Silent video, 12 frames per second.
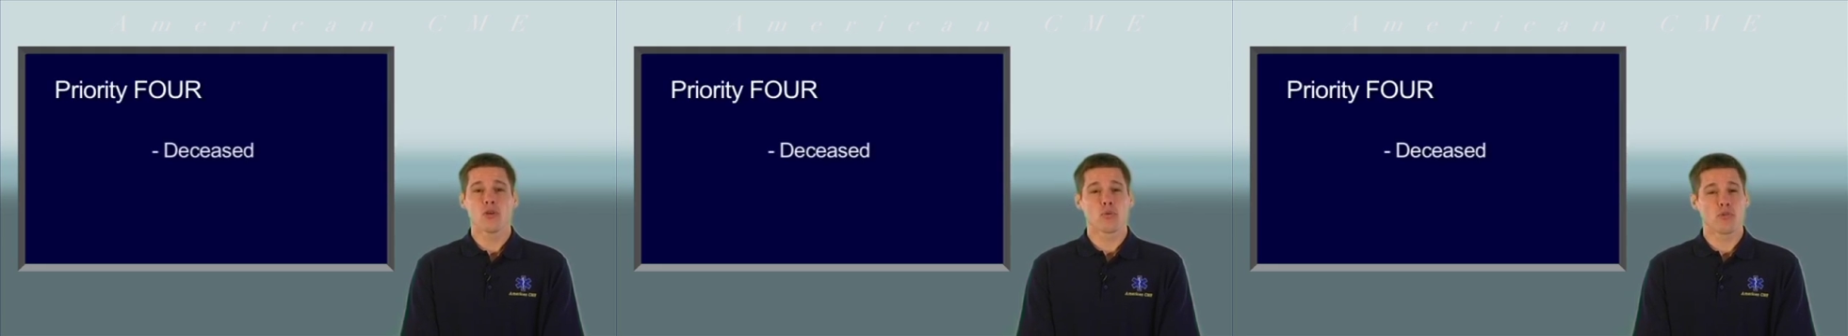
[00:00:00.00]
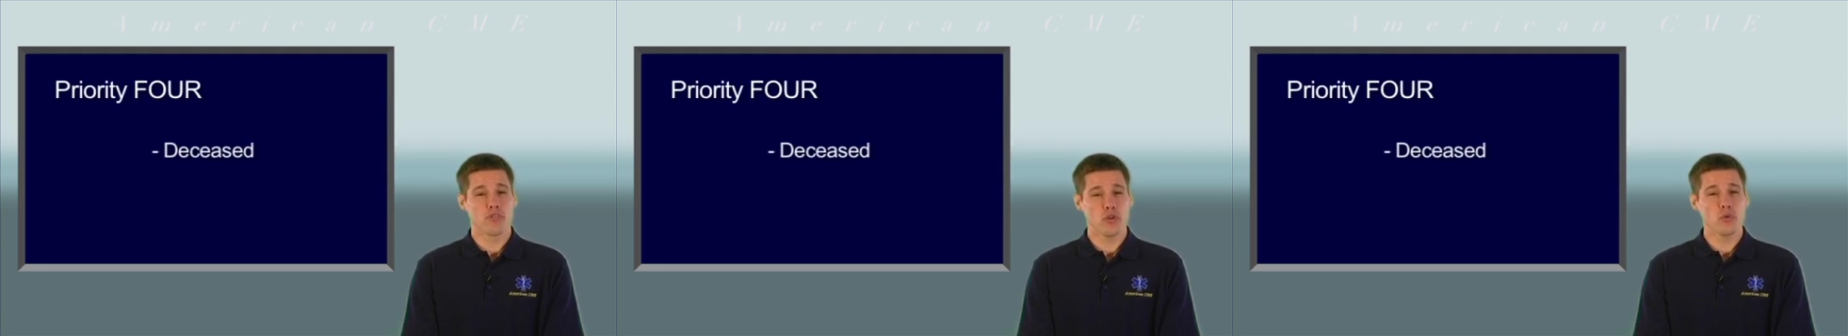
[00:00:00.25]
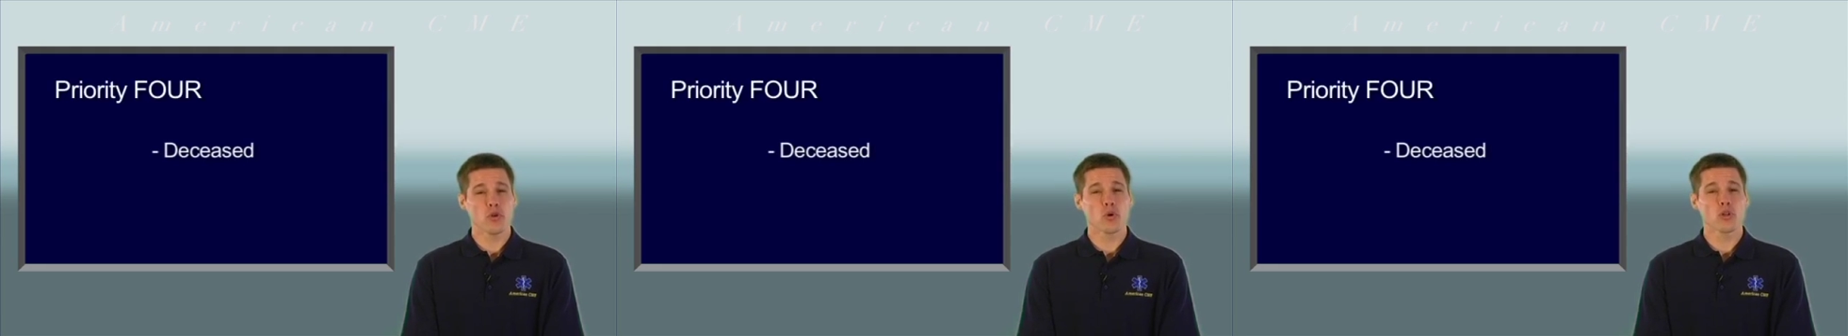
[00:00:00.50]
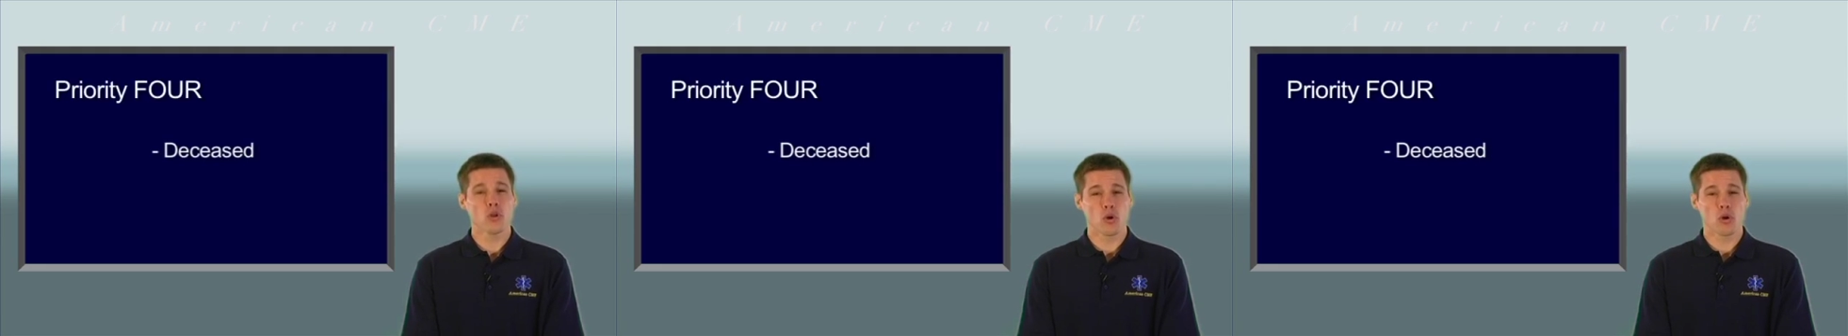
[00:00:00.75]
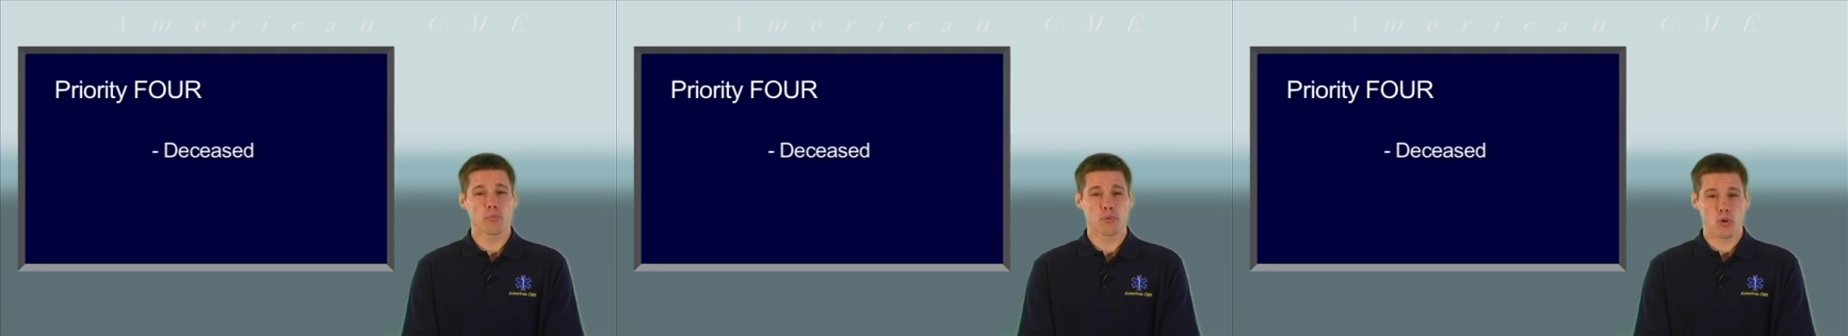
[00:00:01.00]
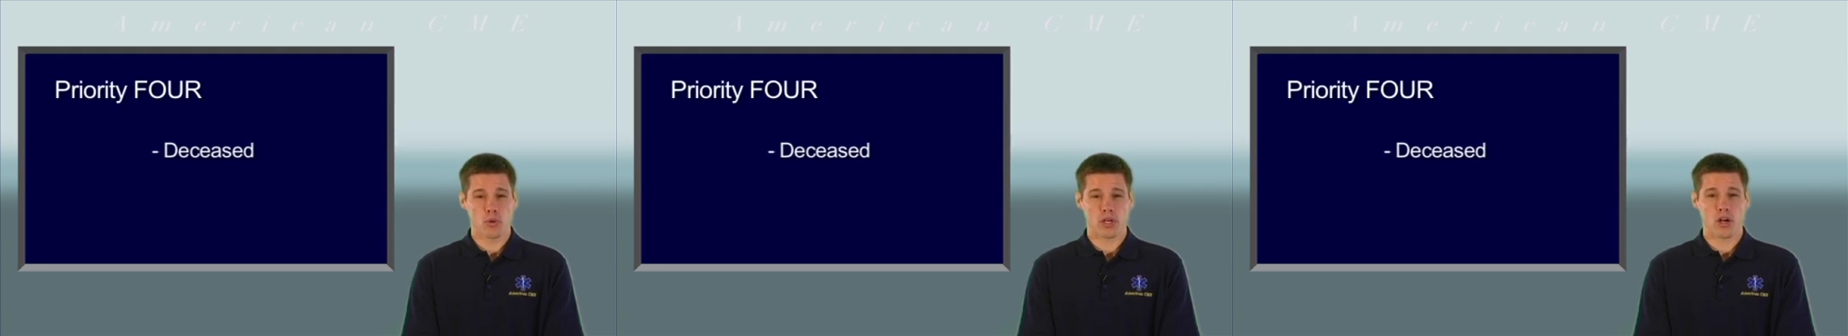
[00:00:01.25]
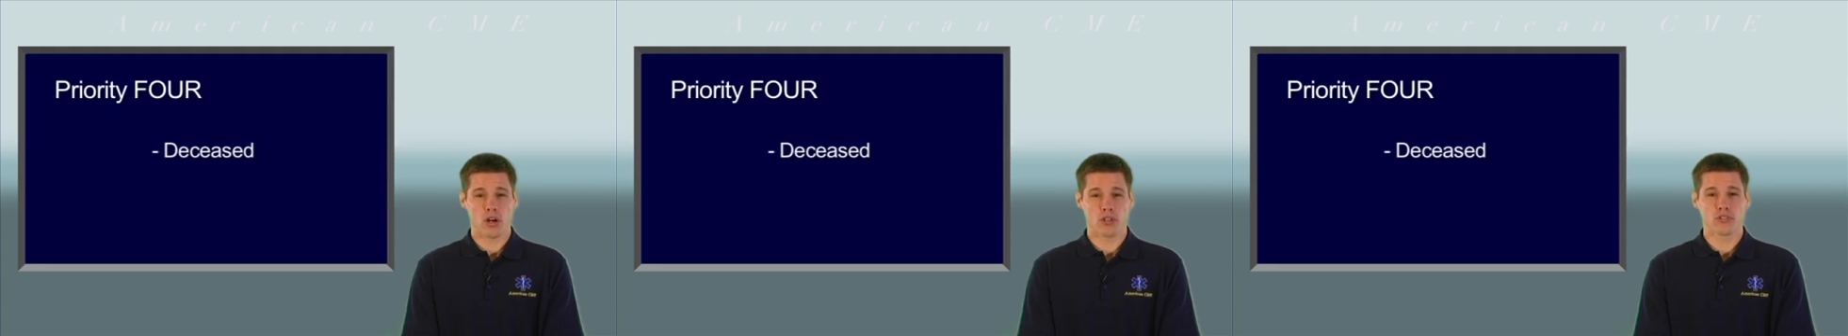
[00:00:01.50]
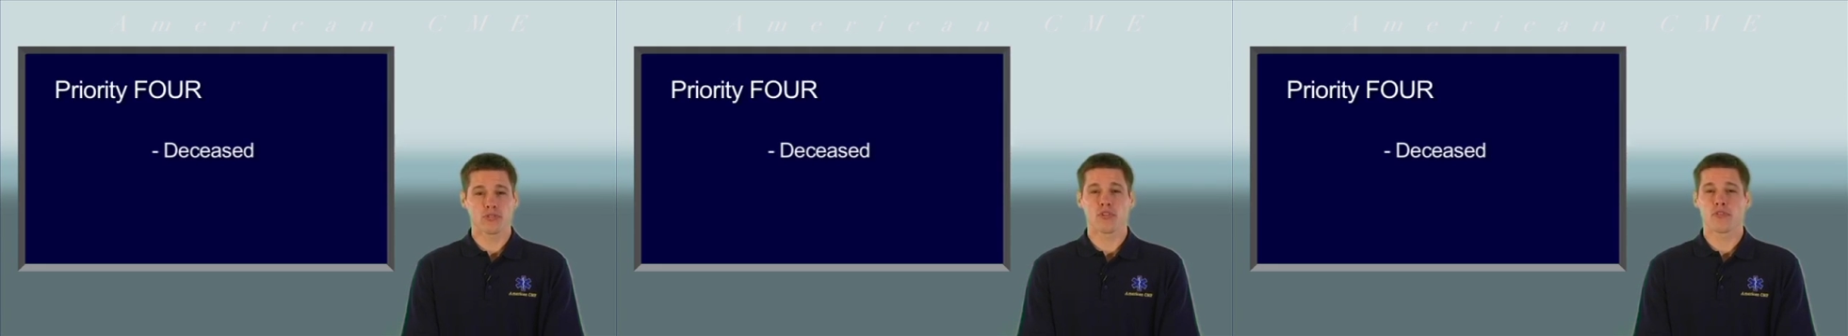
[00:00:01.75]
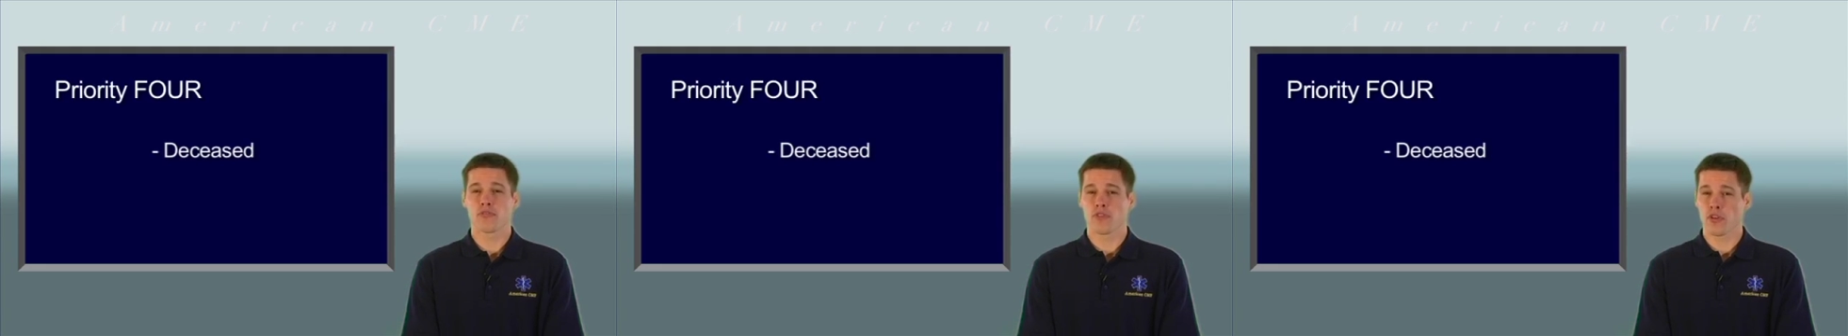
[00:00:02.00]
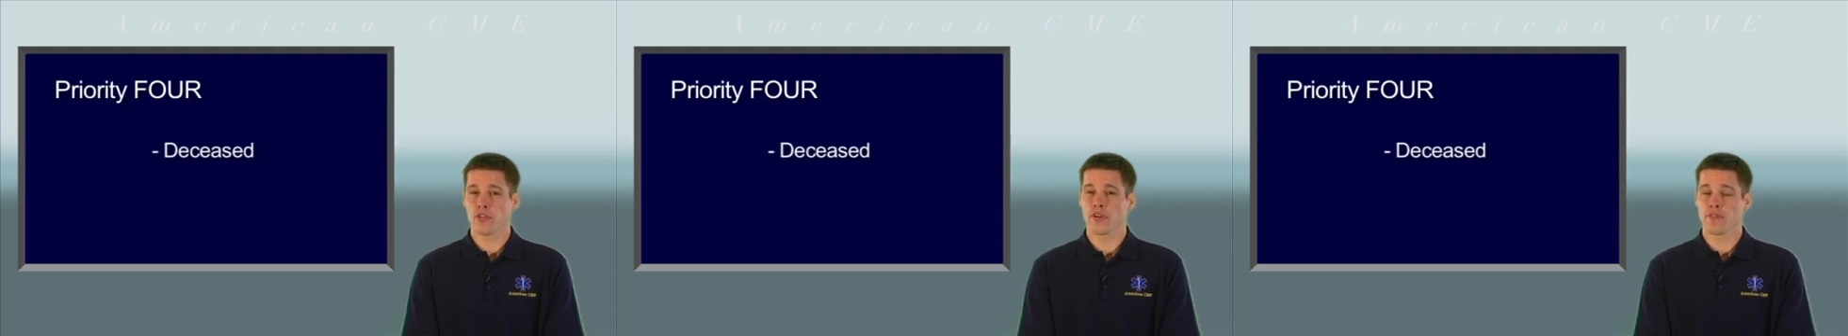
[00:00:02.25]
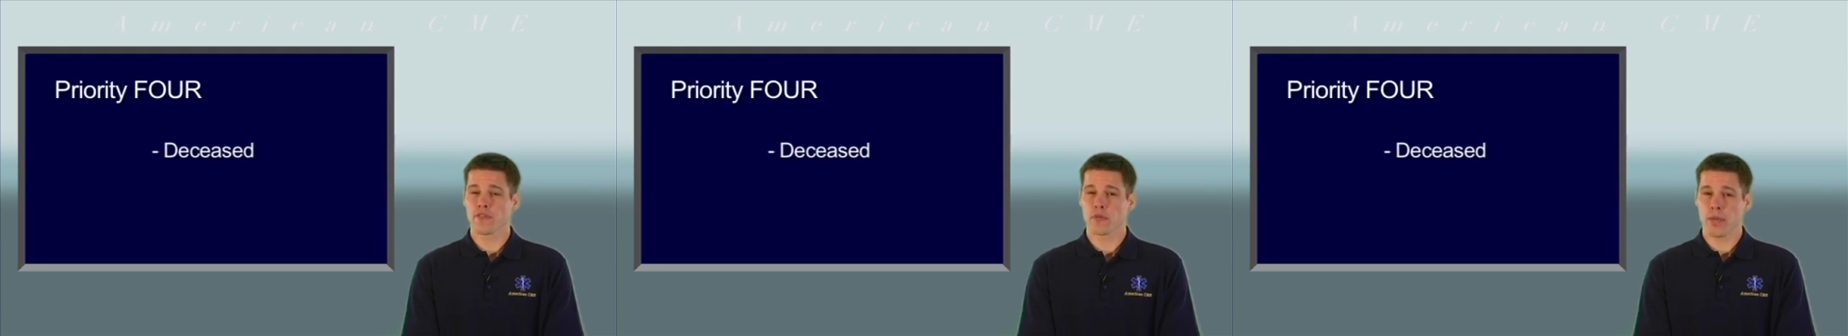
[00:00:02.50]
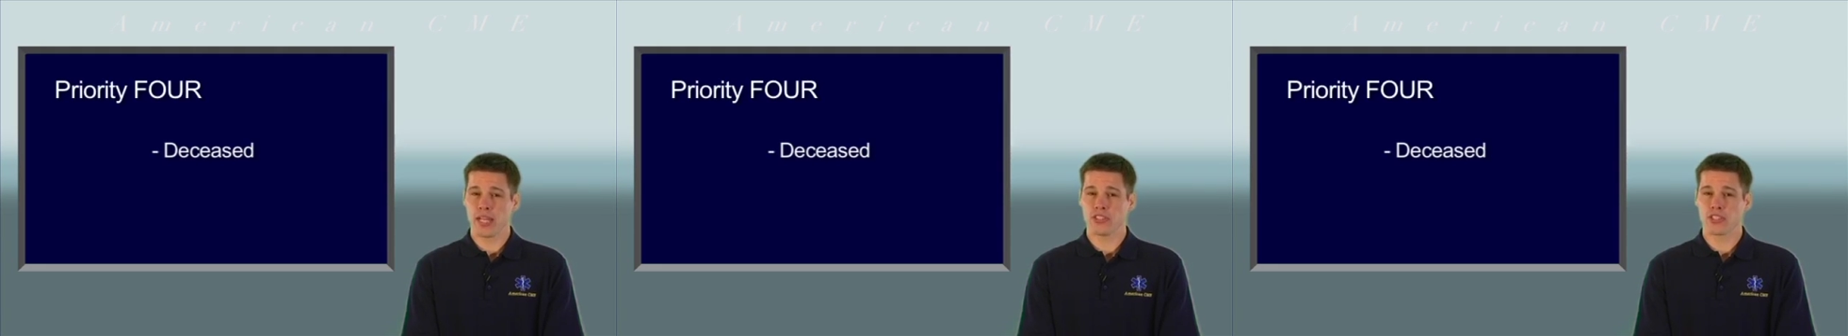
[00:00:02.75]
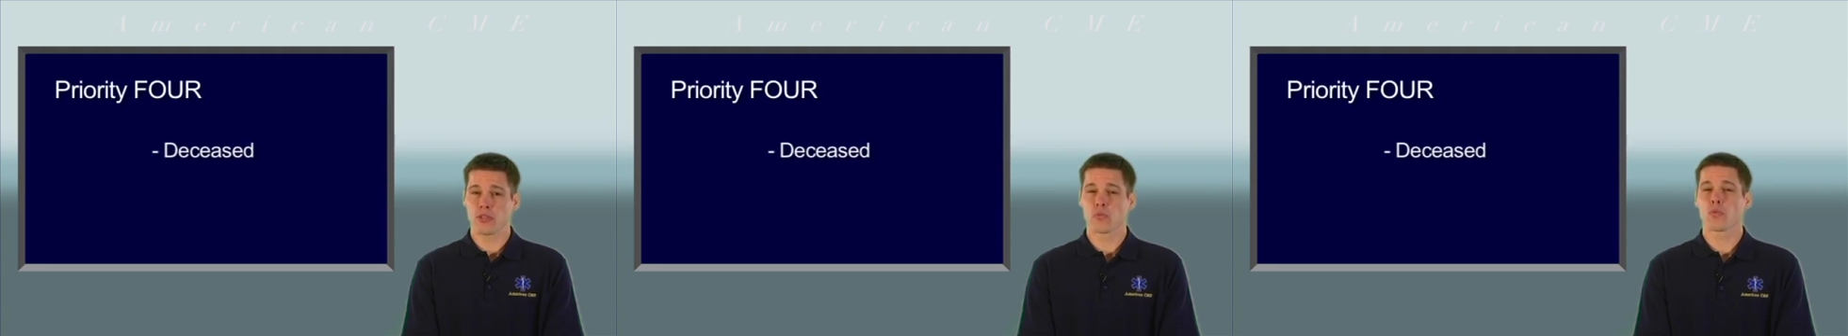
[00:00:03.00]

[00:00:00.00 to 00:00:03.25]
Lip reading: Review your local protocols for further information